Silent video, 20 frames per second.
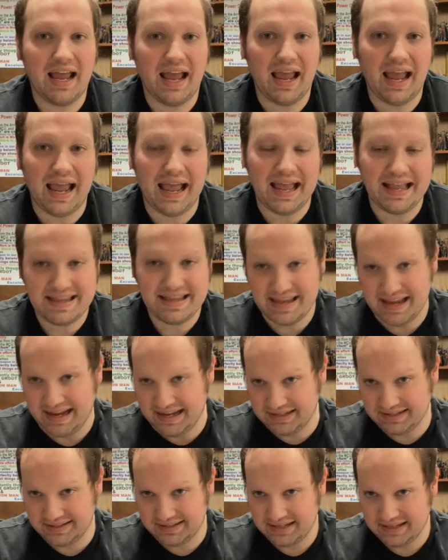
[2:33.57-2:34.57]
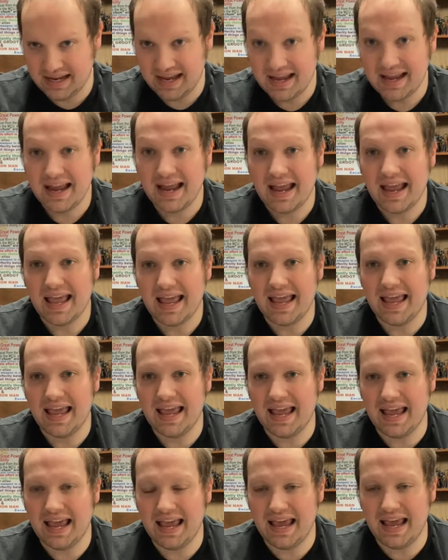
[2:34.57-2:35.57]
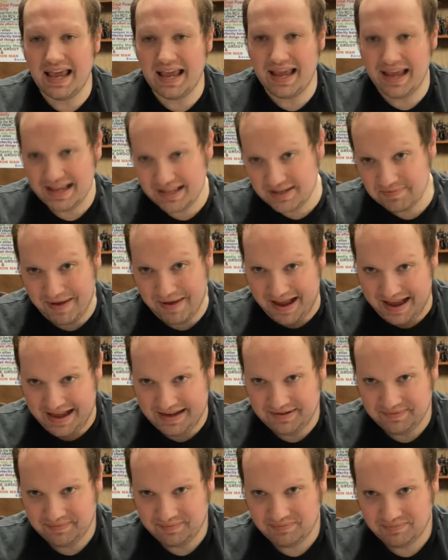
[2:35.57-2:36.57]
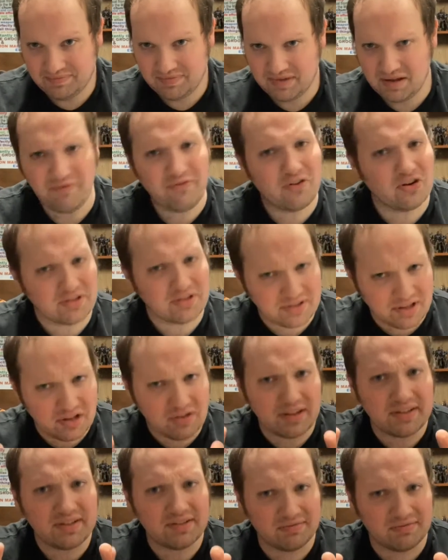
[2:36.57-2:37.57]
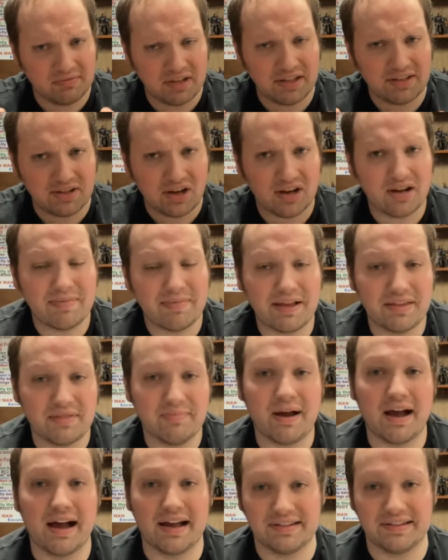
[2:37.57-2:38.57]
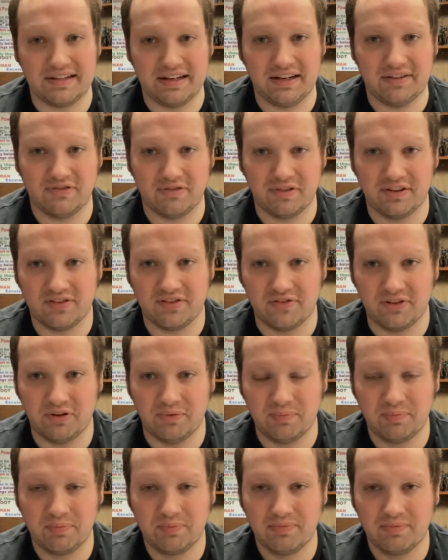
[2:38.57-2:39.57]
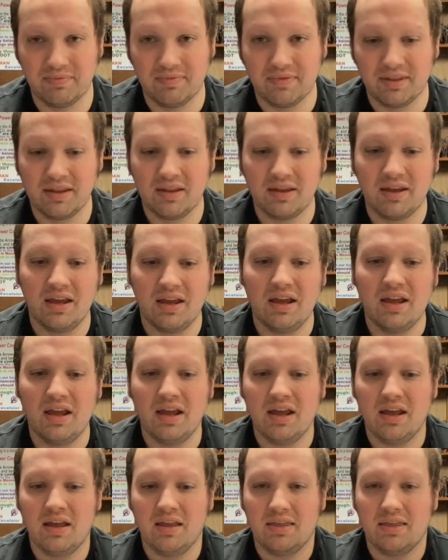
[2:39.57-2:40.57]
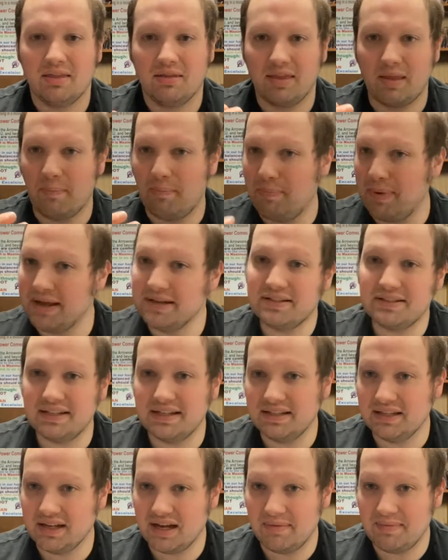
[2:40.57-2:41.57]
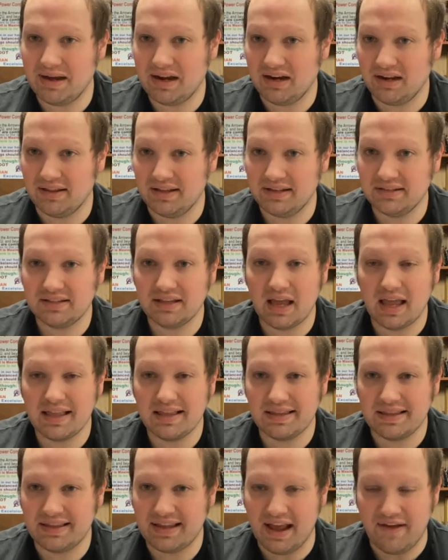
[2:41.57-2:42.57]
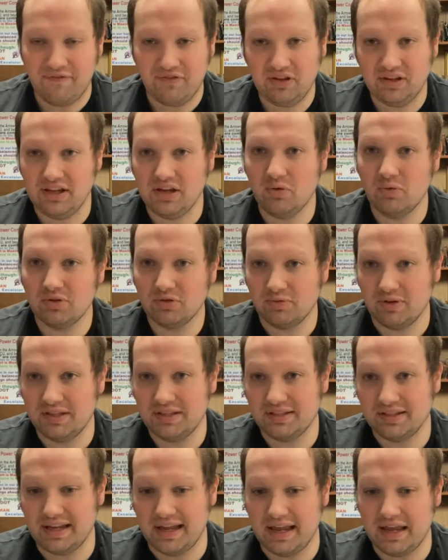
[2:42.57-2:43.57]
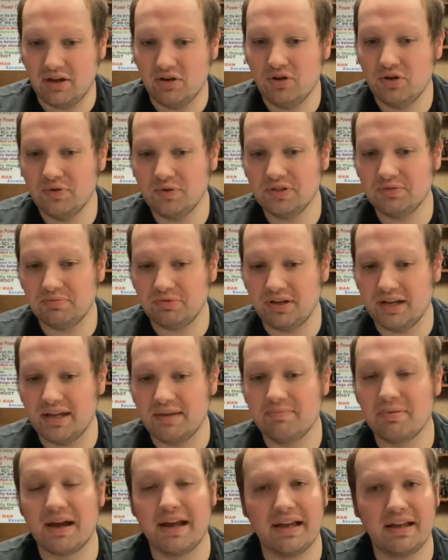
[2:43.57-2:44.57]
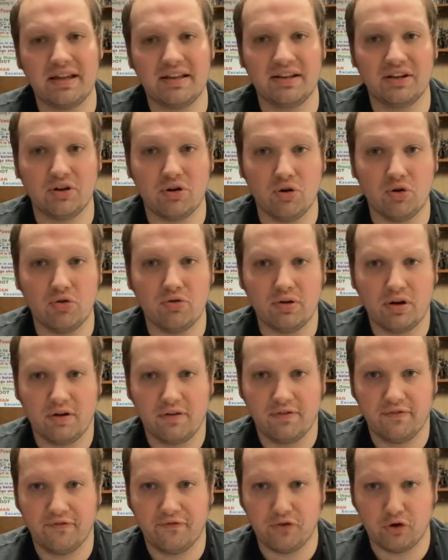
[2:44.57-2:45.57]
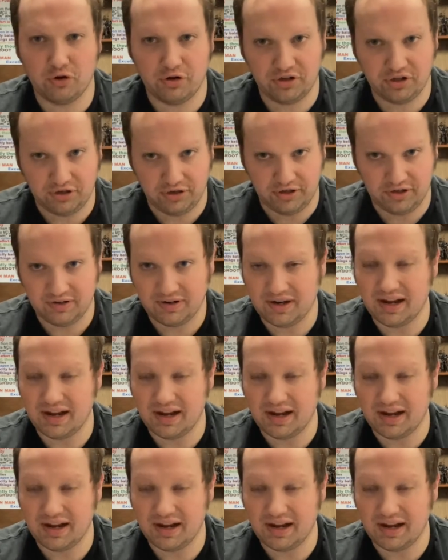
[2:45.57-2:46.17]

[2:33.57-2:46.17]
And yes, it's bad. First, though, let's talk about the positives for this film. The best thing to come out of this definitely was Wednesday, who was played by Nicole Furger.